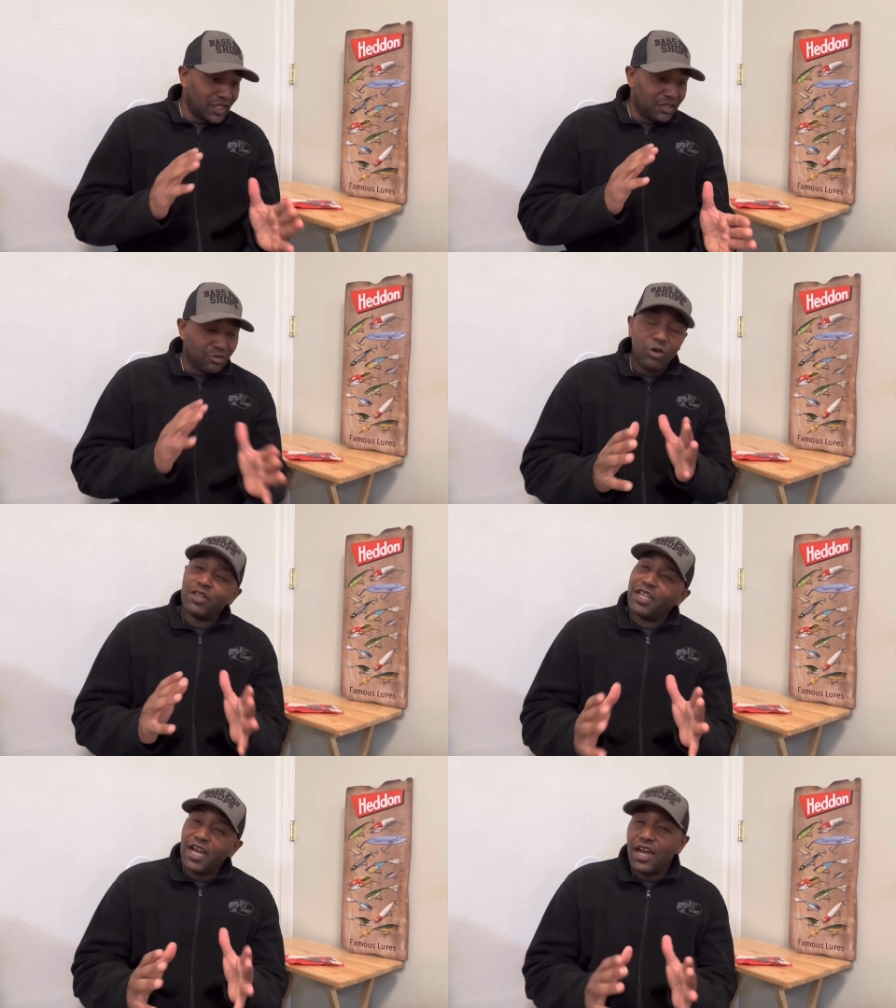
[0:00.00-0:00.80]
throw a
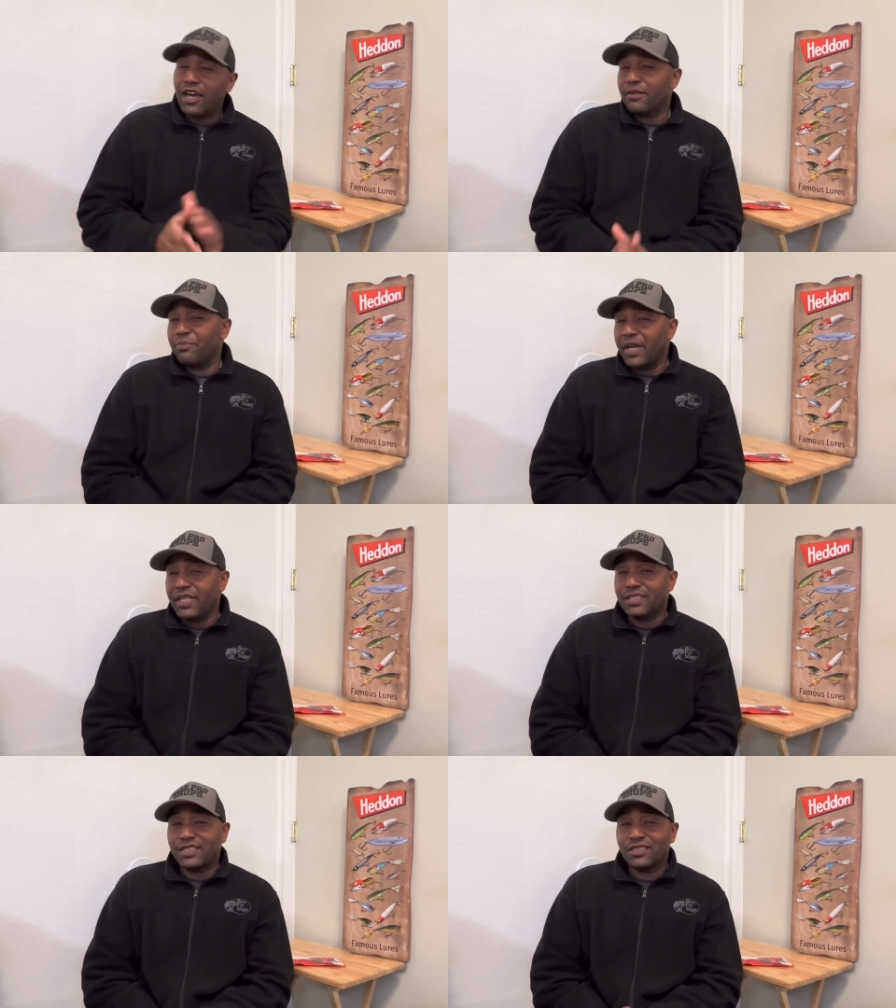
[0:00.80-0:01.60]
lot of
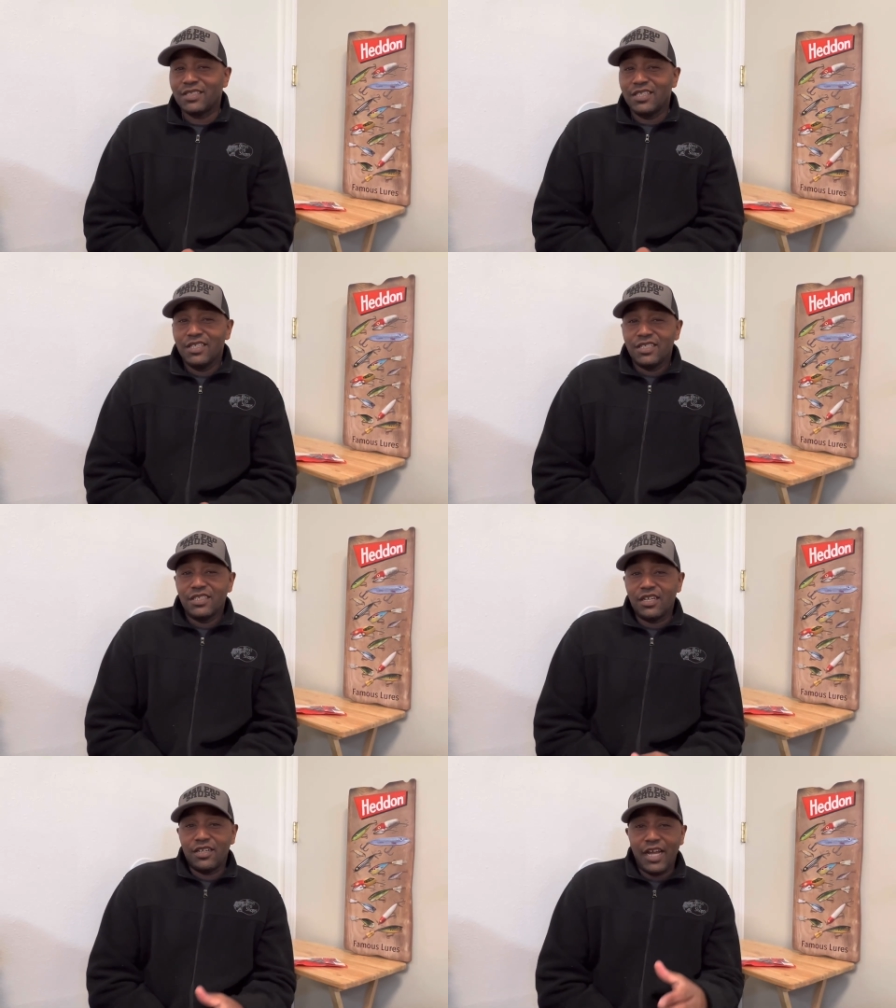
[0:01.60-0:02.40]
baits
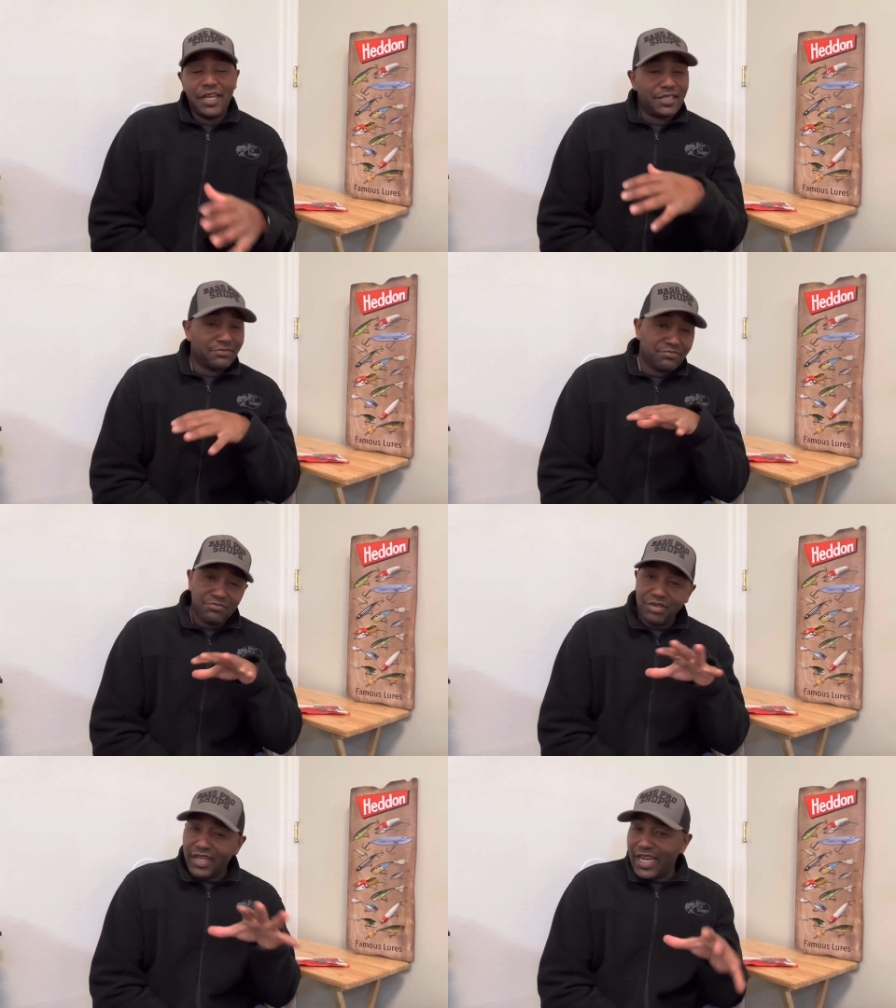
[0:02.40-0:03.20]
that are like
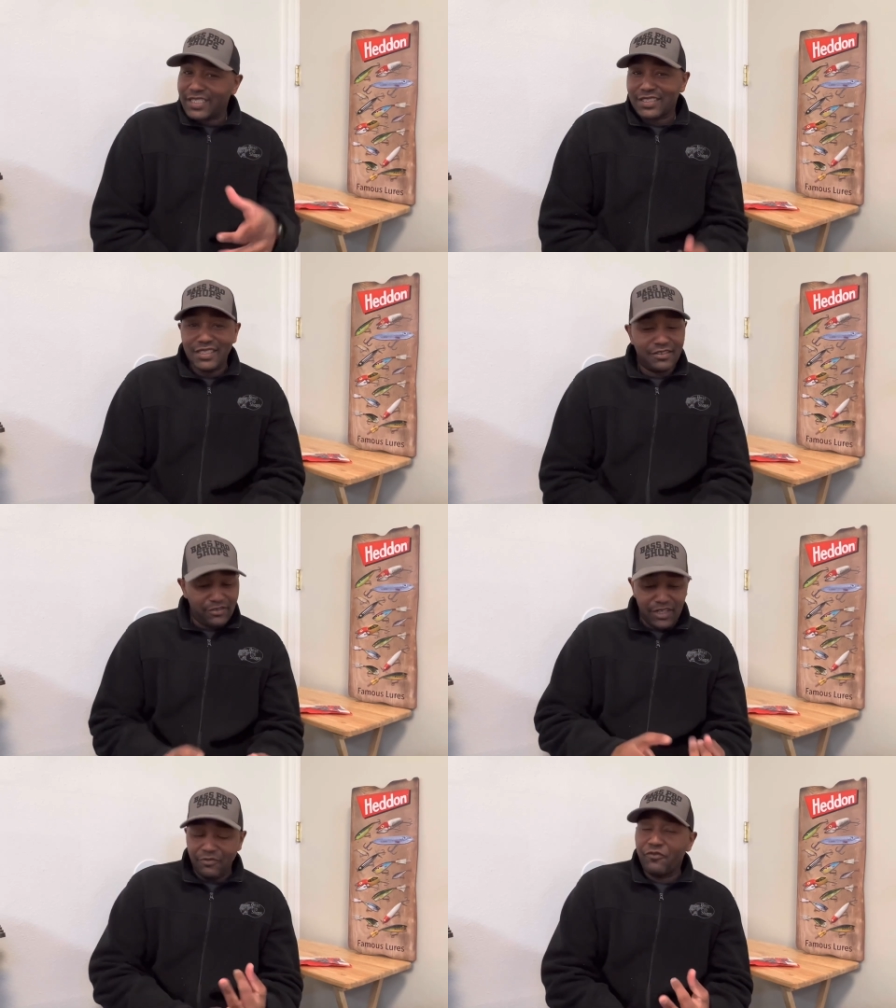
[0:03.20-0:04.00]
plastic,
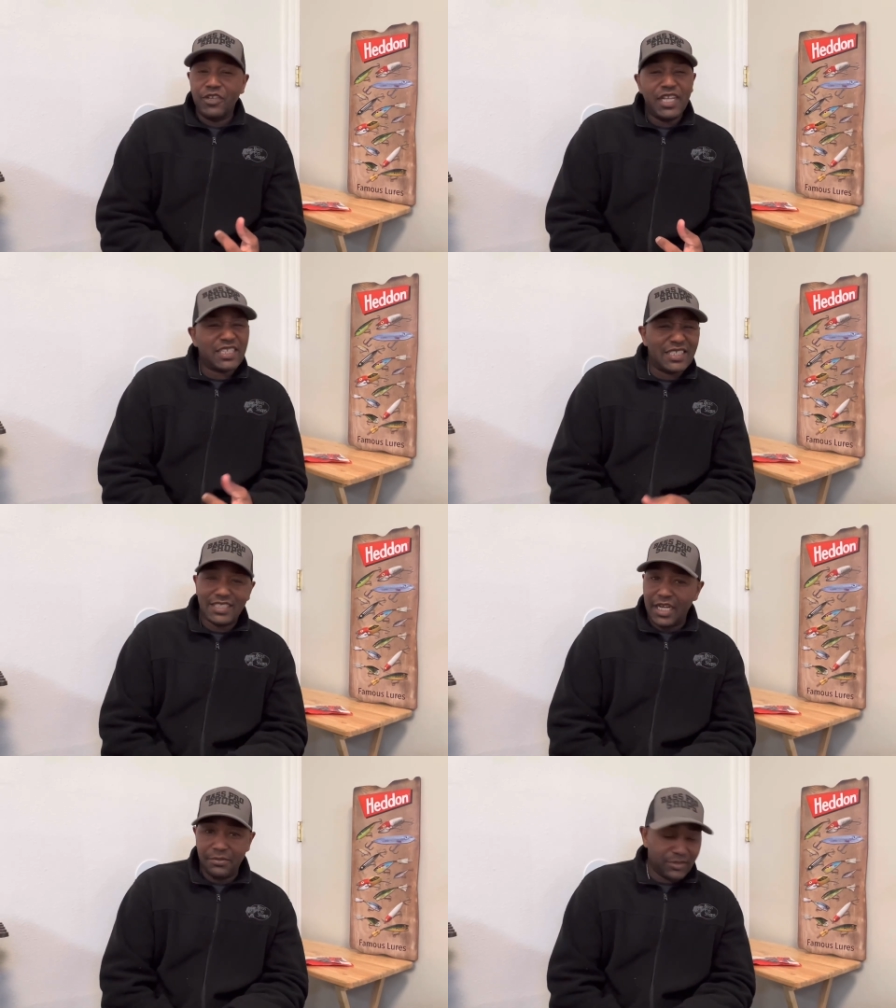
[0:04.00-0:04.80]
finessey
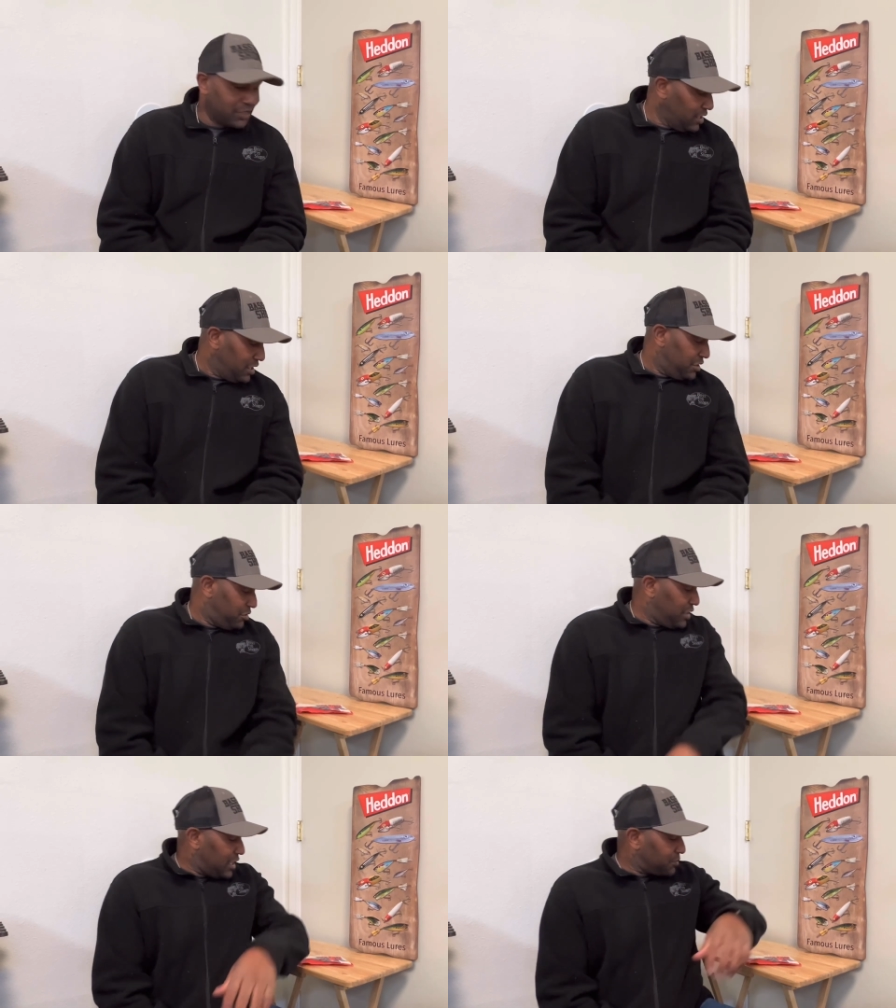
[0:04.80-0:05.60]
types. You guys